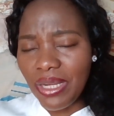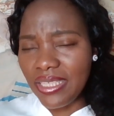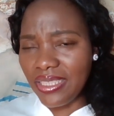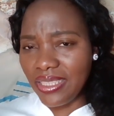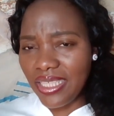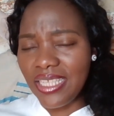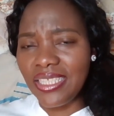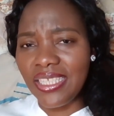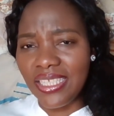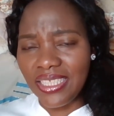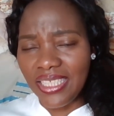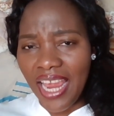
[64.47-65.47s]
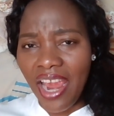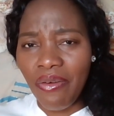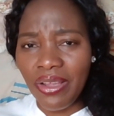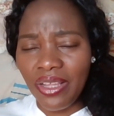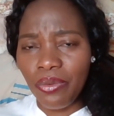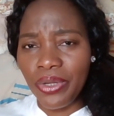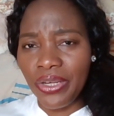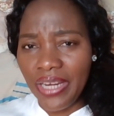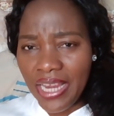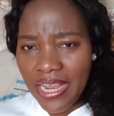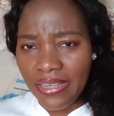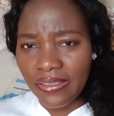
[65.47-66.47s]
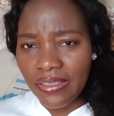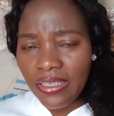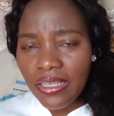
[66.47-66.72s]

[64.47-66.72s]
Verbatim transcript: in this season, in this era that we're in,